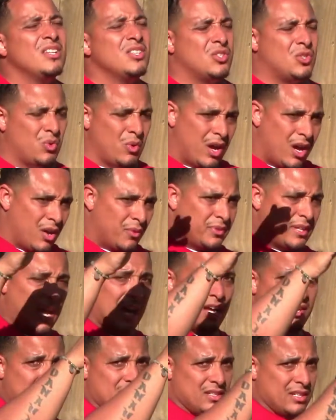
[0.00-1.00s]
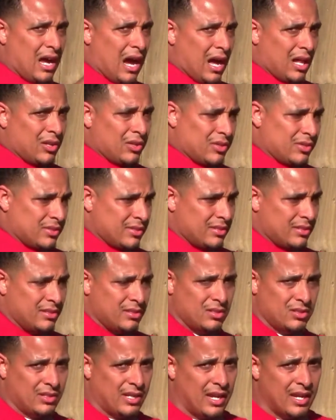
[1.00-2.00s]
$12,000.
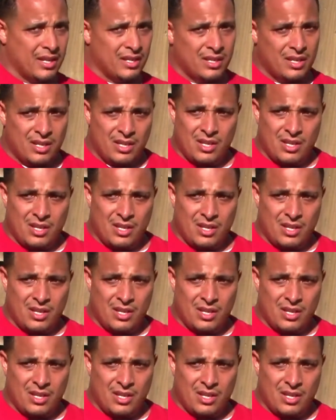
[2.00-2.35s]
Okay?